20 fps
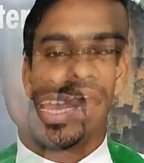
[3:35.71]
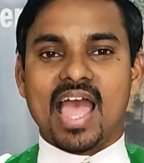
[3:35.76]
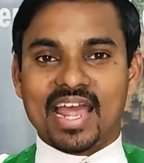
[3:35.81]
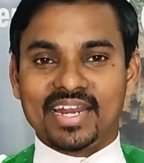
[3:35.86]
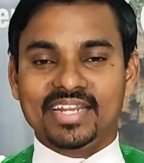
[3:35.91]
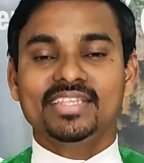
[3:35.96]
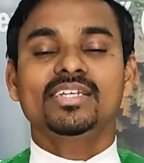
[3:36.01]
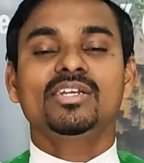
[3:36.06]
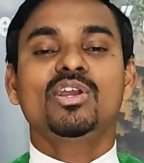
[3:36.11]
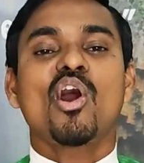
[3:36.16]

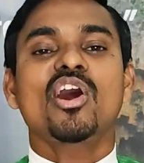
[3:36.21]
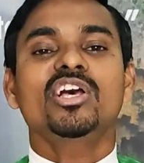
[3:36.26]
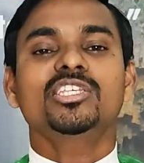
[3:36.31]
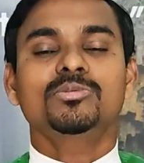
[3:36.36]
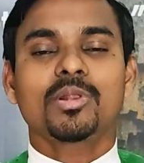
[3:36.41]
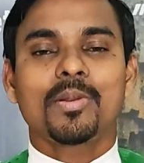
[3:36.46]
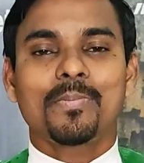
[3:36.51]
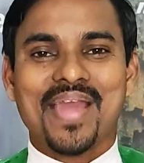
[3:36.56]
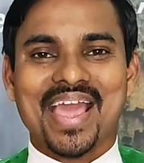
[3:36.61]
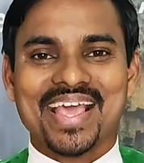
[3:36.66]
And in the
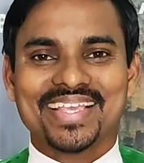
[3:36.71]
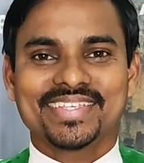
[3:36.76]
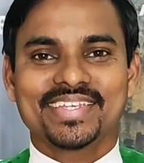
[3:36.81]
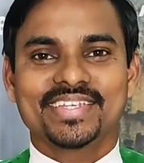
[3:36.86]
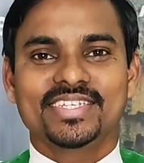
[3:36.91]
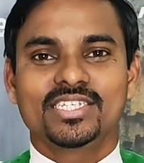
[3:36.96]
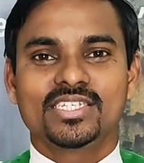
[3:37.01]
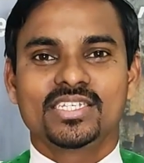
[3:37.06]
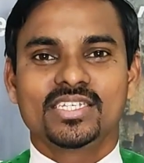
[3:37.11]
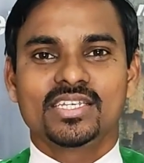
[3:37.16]
gospel
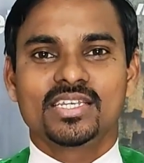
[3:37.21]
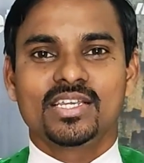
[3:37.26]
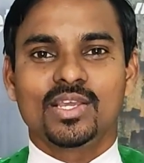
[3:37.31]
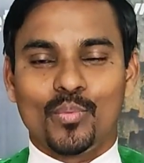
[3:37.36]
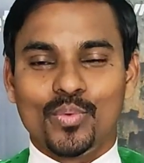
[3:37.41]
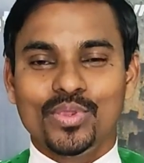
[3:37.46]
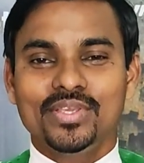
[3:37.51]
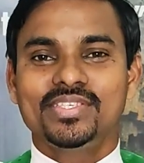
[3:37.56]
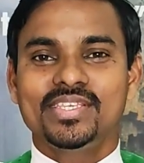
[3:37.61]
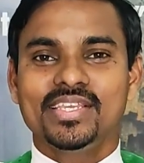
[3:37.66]
passage,
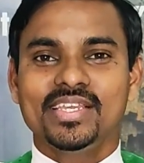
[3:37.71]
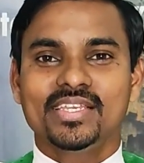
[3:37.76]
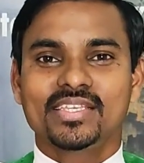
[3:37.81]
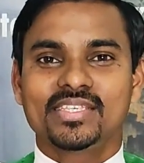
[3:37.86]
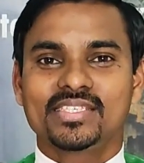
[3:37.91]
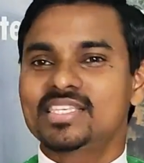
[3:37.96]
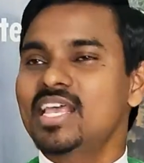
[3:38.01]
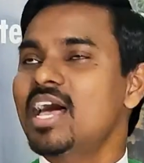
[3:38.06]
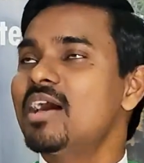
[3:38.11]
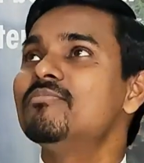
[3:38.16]
we see
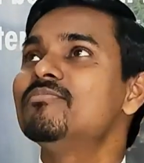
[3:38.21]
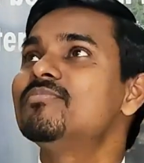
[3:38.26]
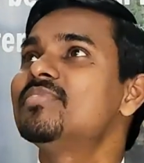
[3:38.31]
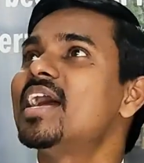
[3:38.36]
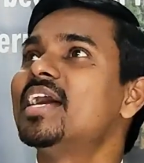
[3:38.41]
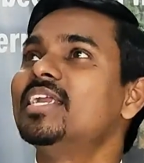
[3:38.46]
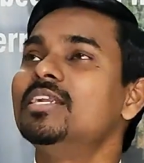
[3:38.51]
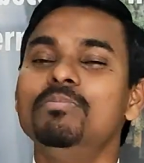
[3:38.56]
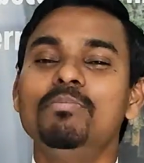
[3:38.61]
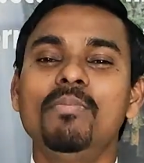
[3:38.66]
some
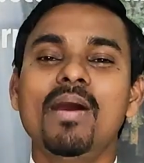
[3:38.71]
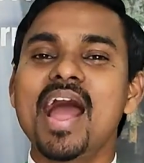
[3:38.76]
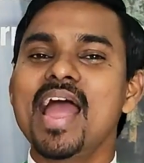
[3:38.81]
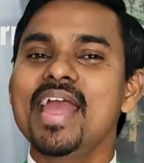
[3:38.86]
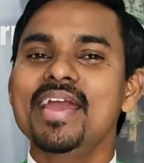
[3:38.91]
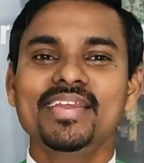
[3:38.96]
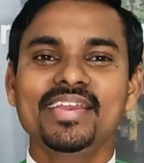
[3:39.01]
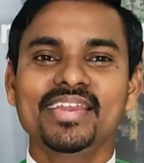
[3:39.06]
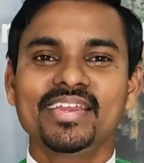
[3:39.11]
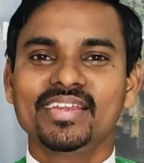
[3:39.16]
were
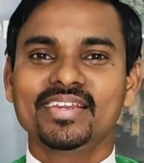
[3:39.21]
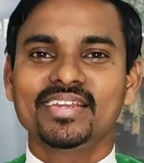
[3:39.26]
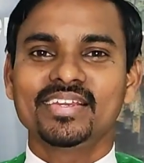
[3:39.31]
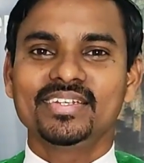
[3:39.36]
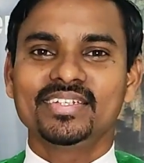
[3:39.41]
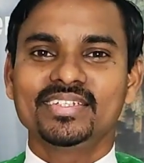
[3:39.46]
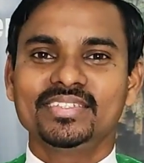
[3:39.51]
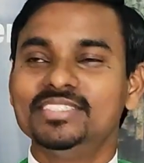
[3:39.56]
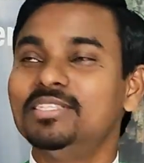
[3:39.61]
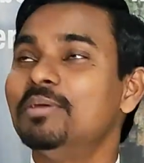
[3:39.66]
admiring
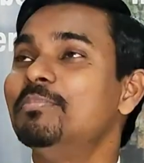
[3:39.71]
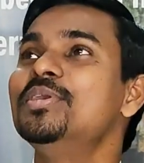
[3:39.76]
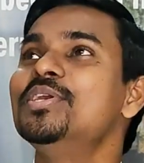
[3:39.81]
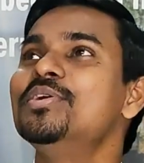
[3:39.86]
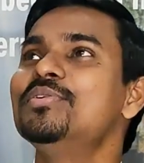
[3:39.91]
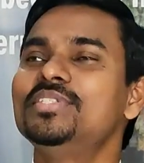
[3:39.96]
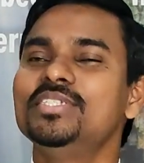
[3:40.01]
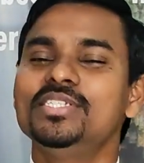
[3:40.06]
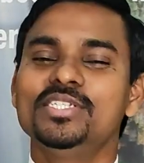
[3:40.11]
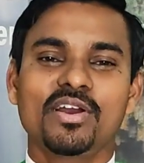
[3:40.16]
the
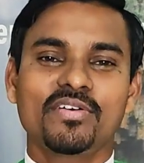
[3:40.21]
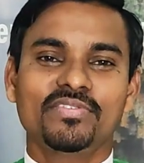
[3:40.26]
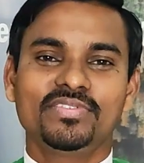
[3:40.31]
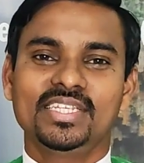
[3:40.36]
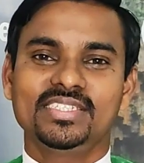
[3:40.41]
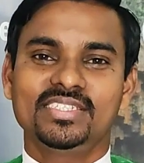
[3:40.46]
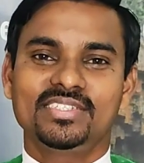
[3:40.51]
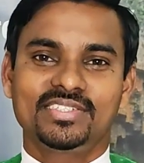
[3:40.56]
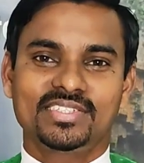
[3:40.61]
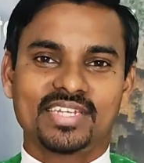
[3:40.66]
beauty of
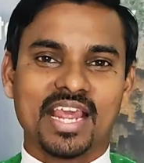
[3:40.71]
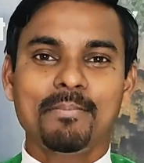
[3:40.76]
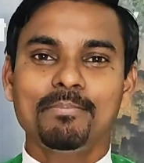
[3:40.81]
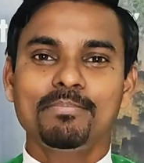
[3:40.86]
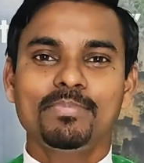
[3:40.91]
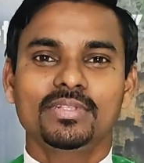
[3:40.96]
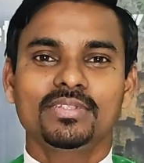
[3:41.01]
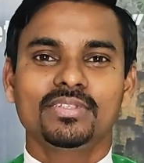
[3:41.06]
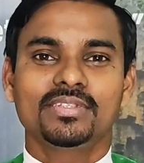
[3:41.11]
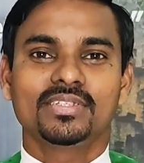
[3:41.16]
this
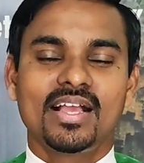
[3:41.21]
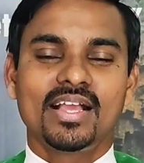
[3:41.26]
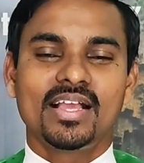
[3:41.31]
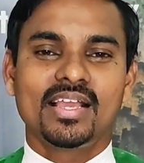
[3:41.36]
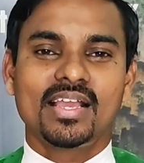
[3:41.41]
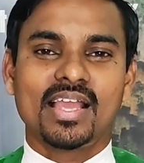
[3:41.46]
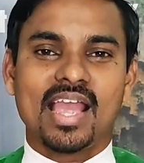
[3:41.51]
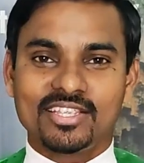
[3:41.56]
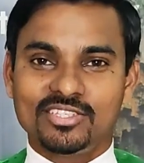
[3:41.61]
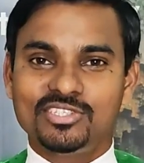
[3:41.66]
temple.
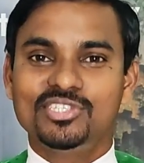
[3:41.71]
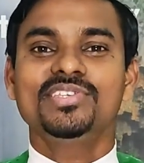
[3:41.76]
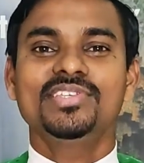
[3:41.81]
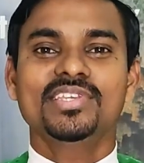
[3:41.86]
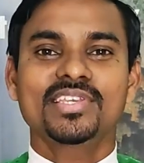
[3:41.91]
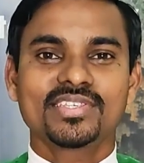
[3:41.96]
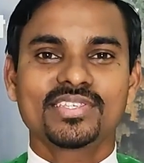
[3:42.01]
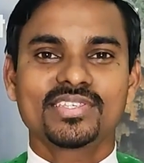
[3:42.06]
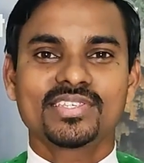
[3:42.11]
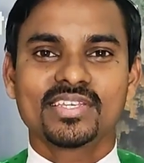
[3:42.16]
And
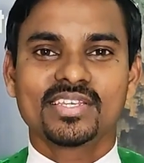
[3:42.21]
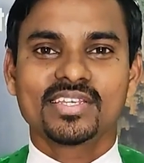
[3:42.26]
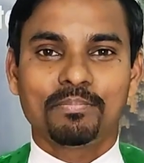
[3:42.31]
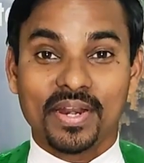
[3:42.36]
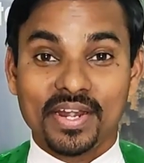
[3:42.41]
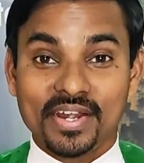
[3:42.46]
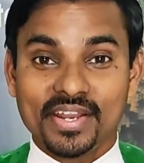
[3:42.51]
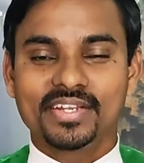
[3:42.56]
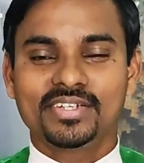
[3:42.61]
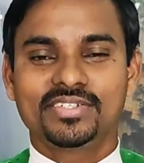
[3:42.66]
Jesus
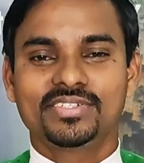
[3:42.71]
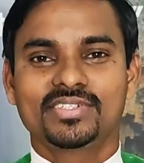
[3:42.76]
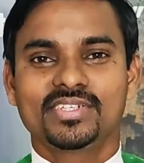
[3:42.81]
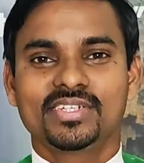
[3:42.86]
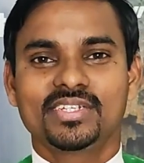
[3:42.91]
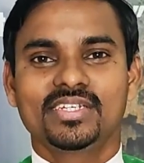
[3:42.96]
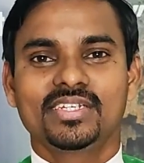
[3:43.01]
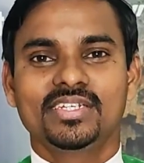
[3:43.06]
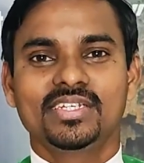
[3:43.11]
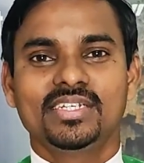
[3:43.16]
predicts